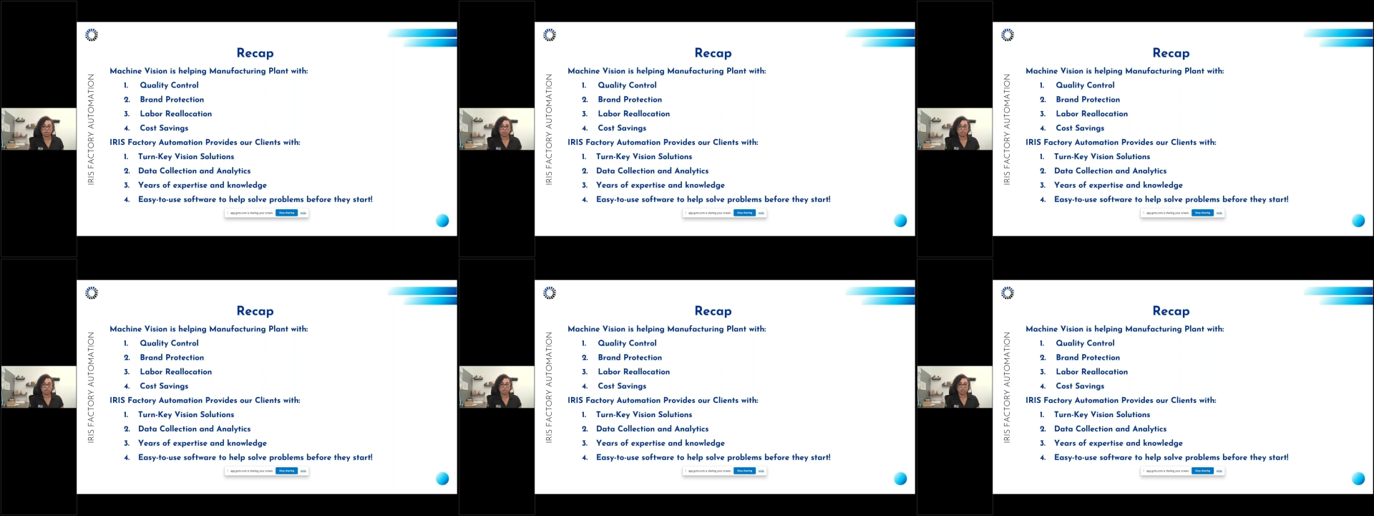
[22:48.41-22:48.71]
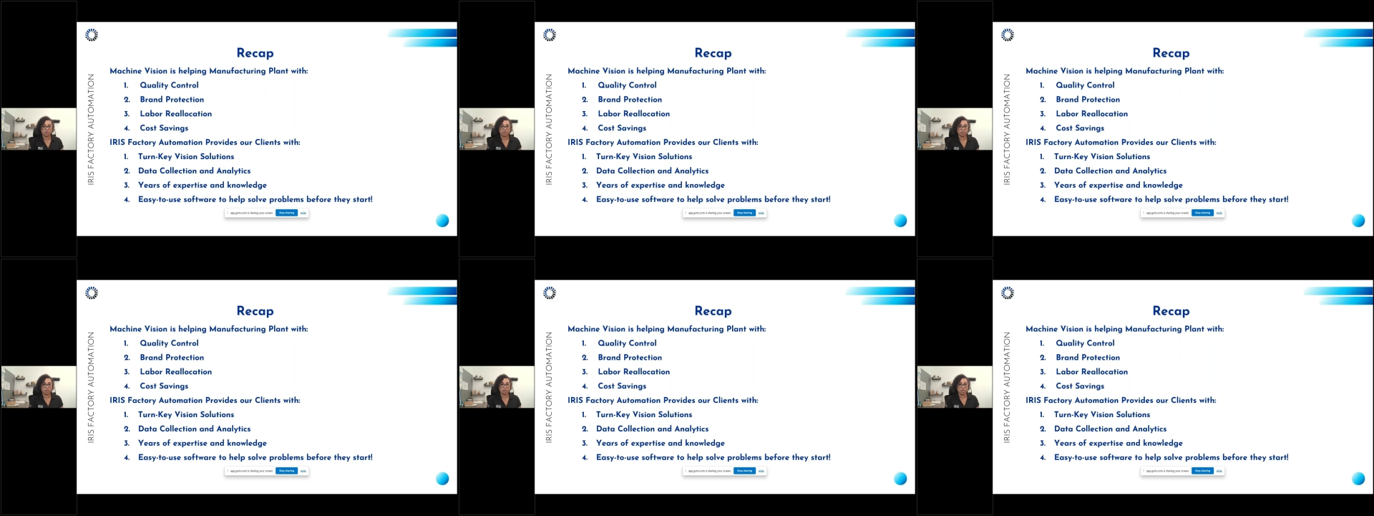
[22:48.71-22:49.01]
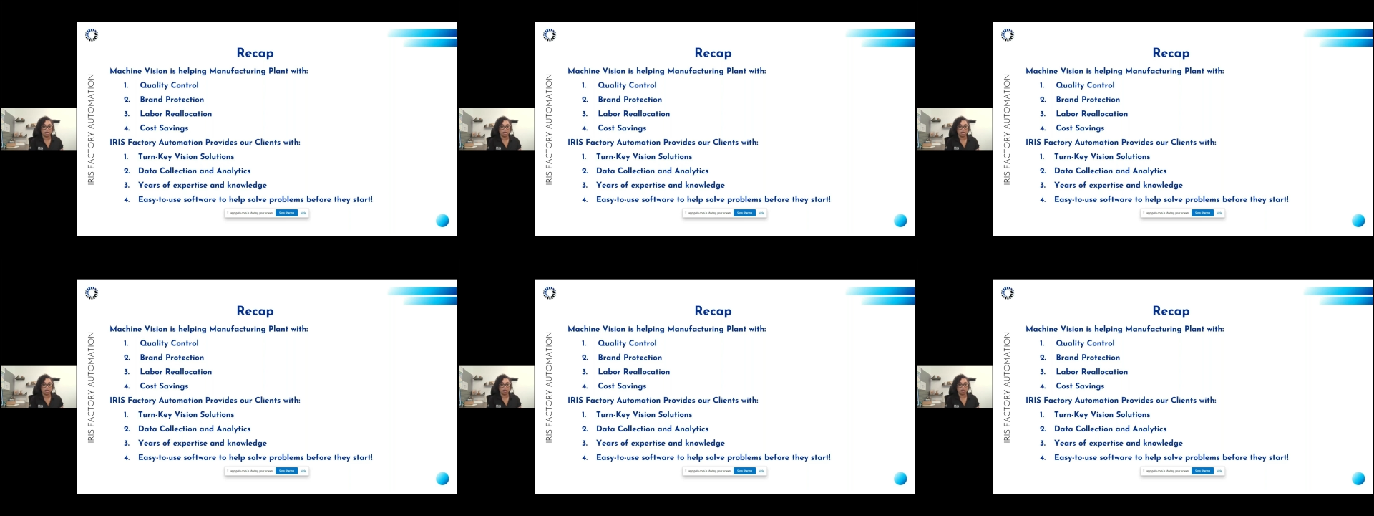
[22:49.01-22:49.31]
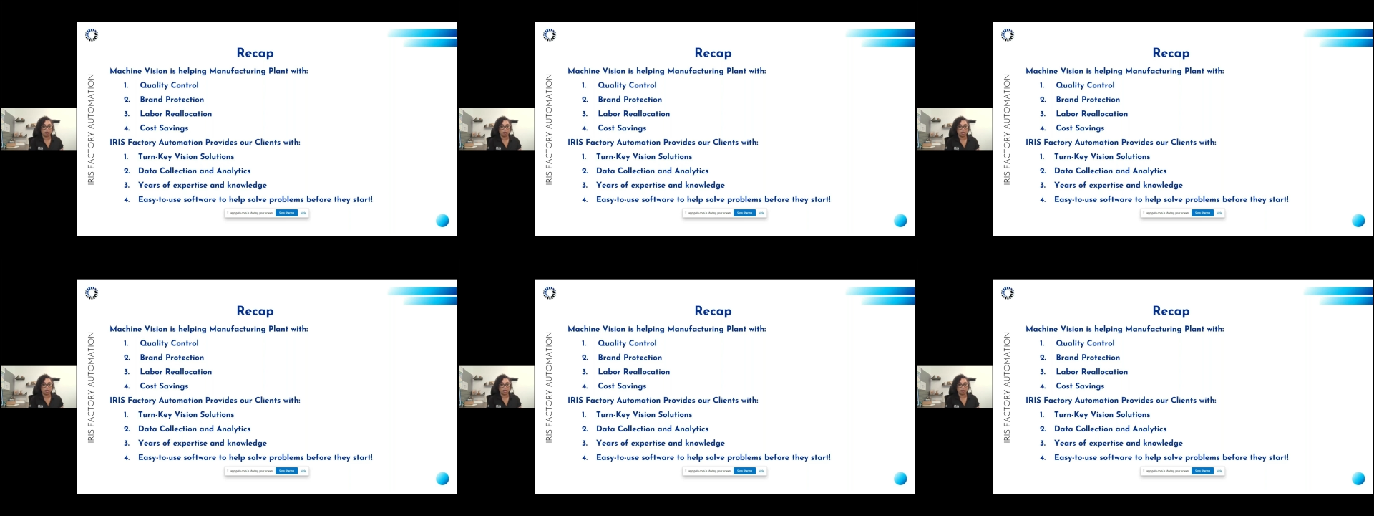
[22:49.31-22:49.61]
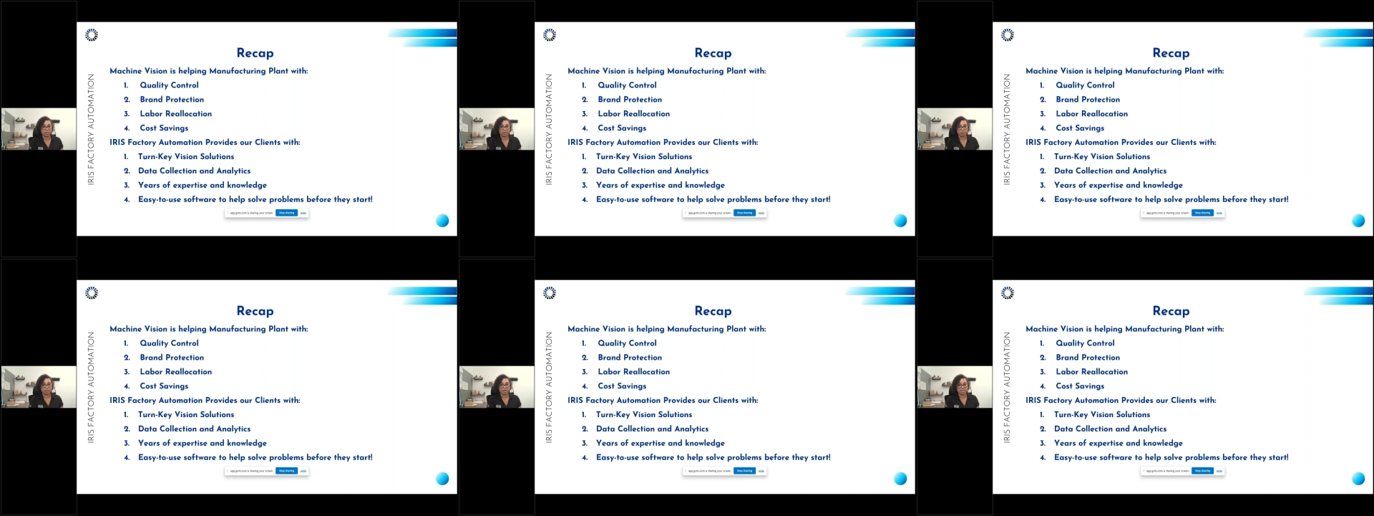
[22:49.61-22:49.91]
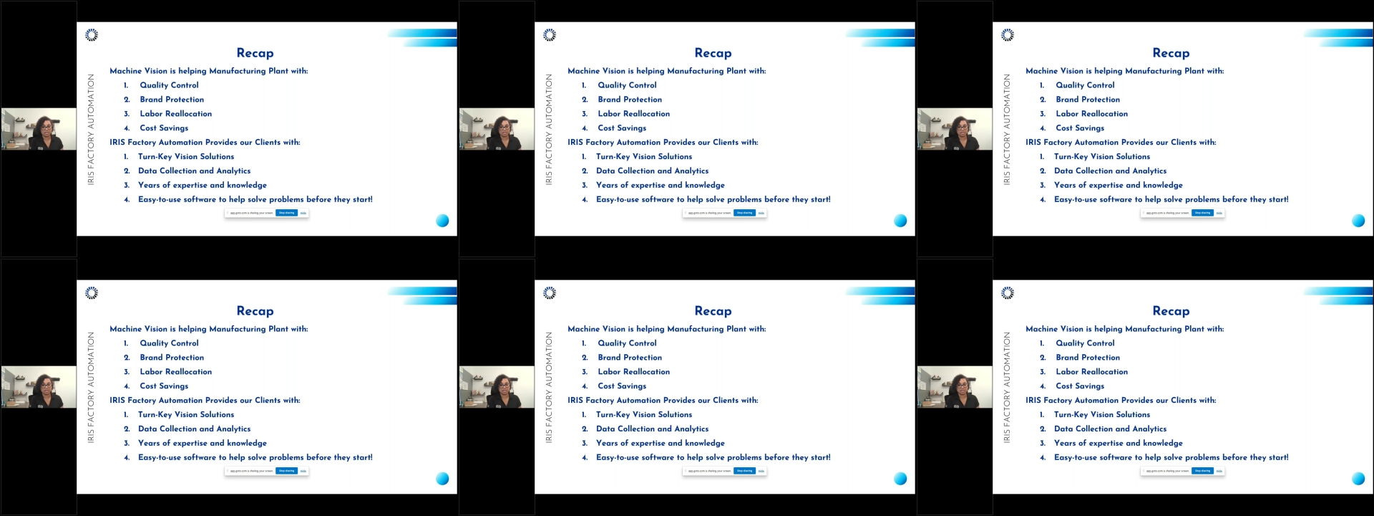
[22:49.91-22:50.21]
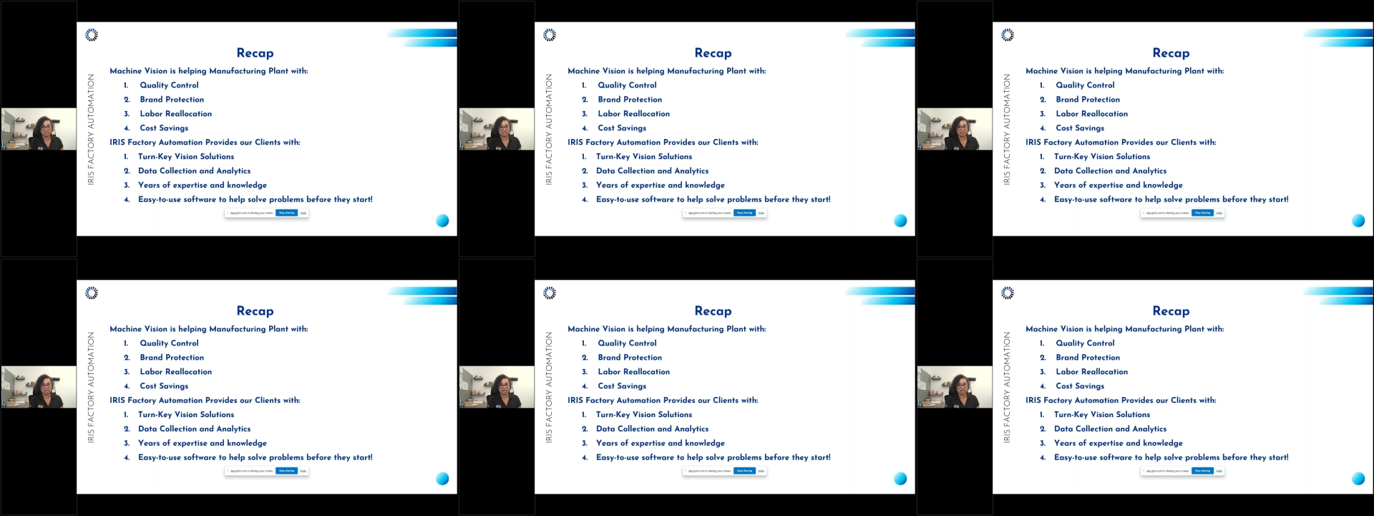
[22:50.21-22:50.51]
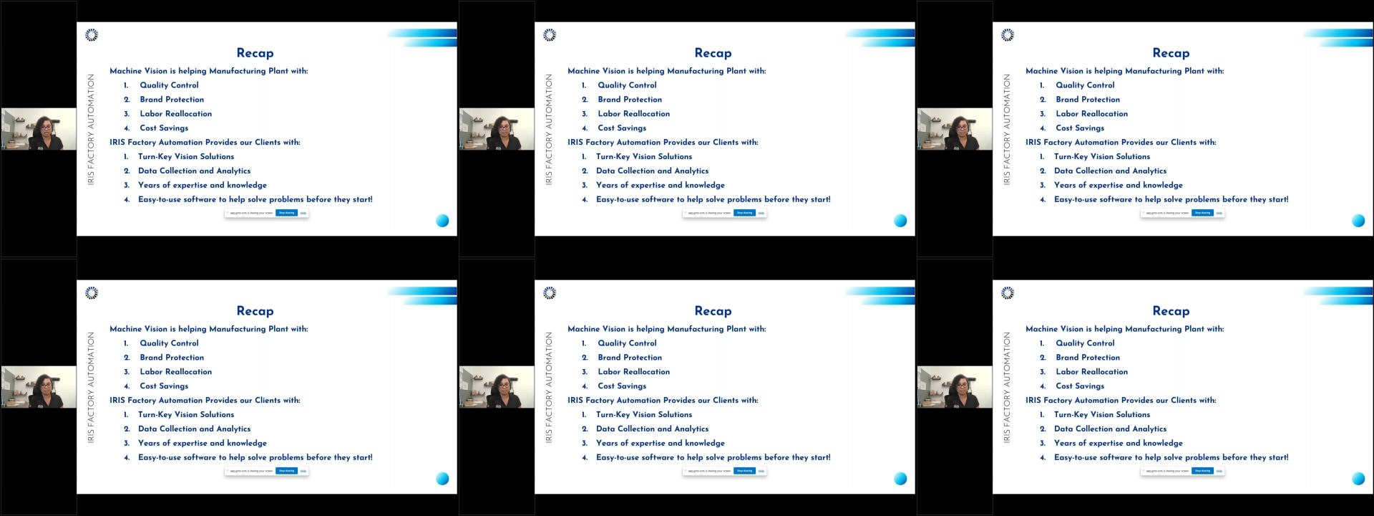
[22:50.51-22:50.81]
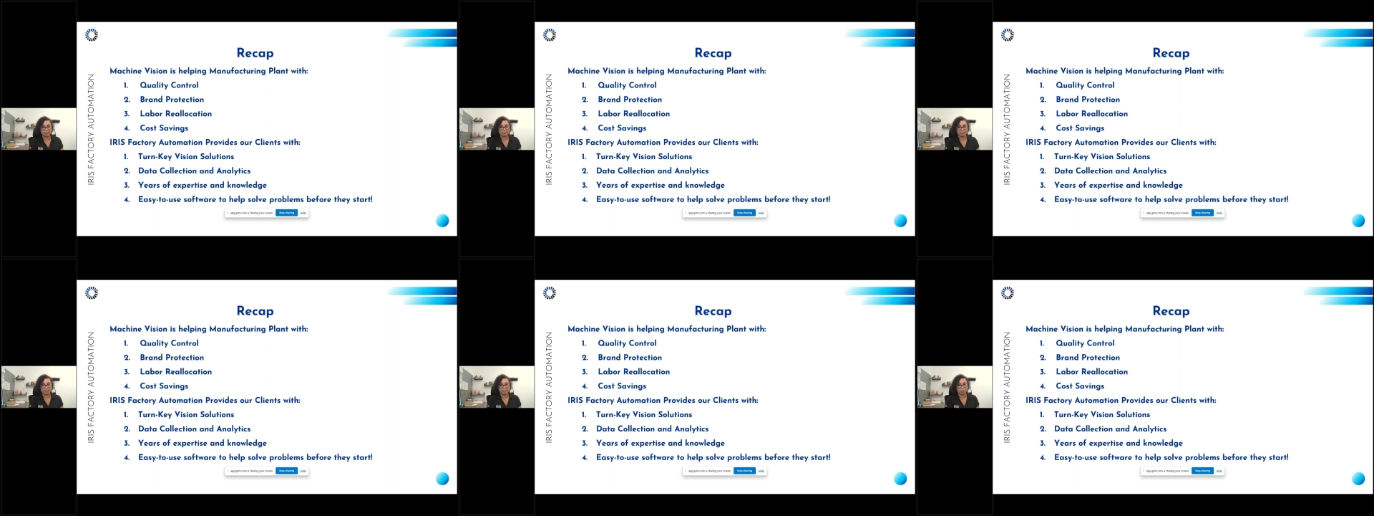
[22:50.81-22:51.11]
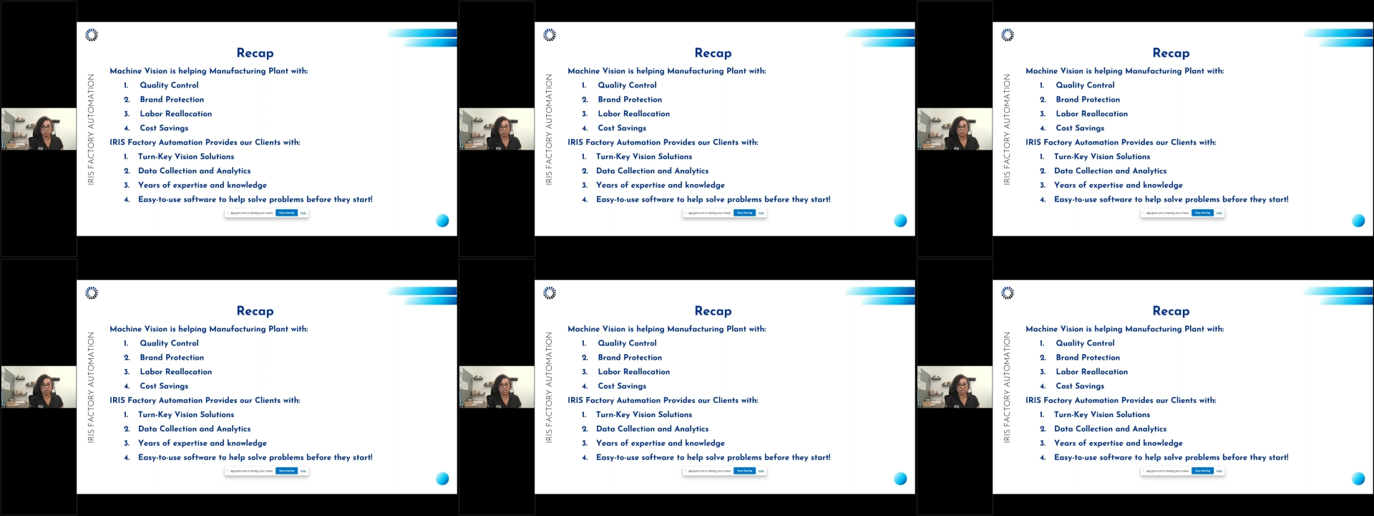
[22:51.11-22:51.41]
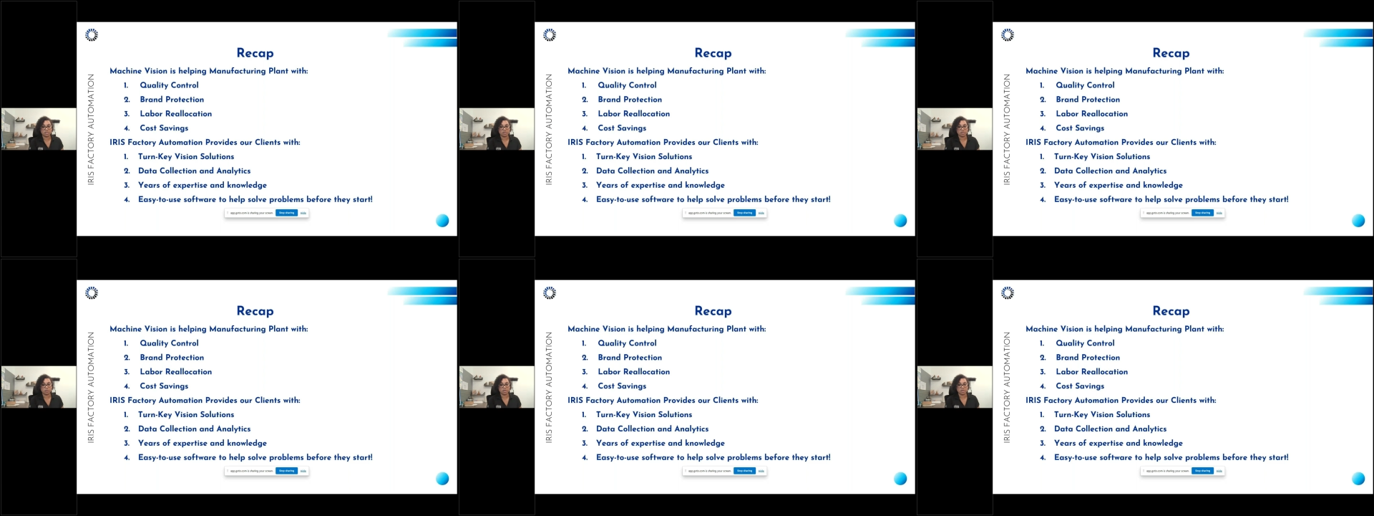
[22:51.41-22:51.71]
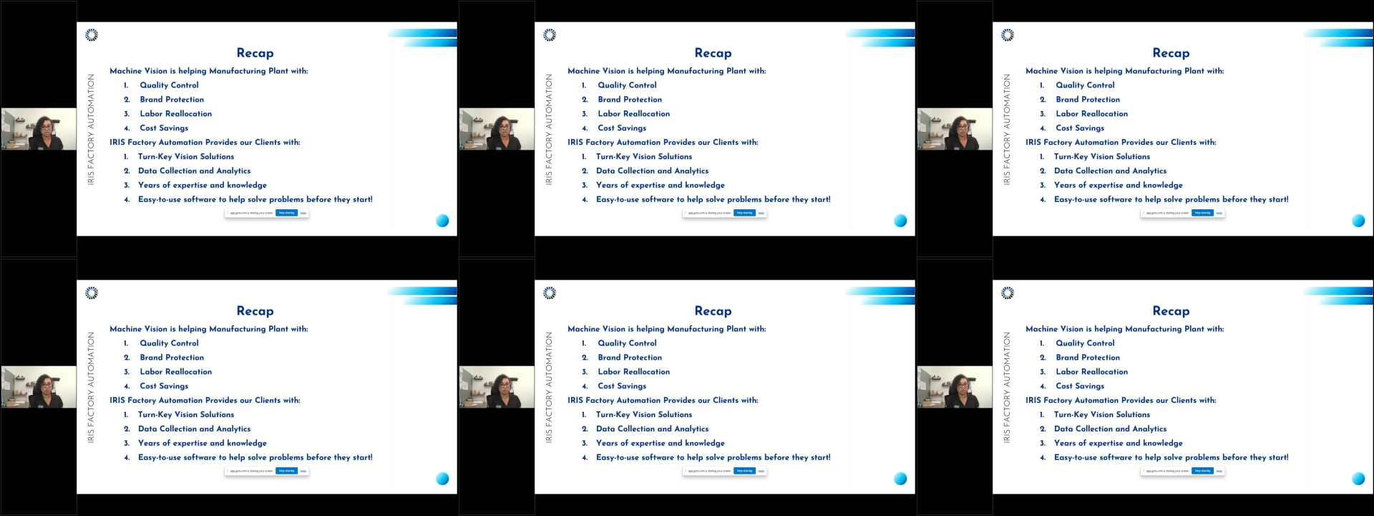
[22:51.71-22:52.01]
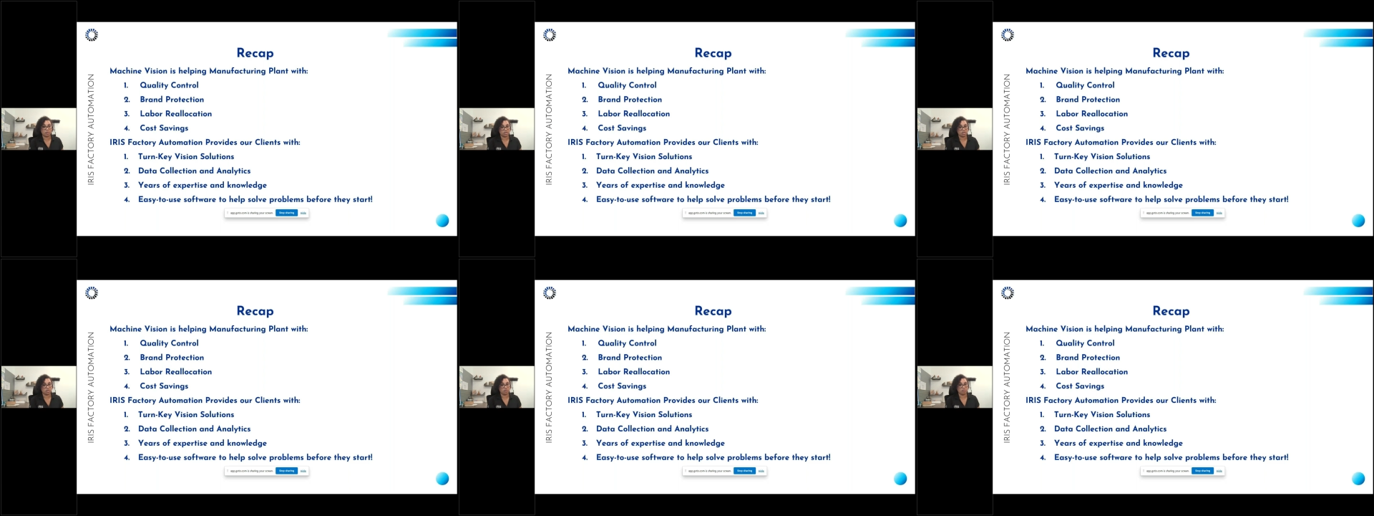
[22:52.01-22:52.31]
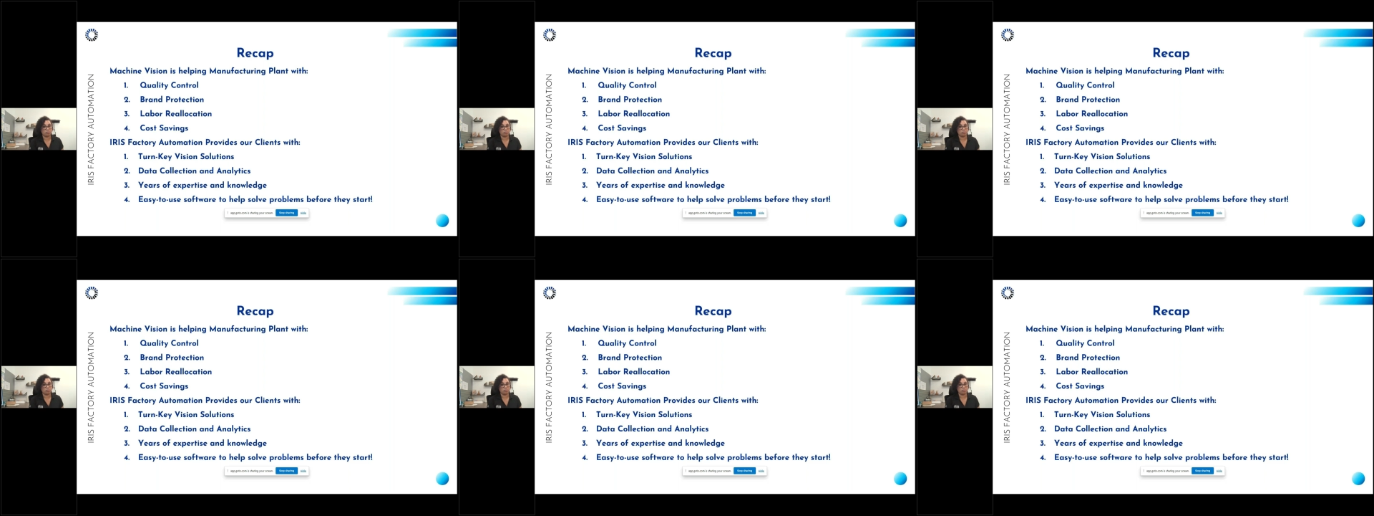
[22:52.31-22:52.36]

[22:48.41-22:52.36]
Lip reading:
Nobody's mouth can be seen.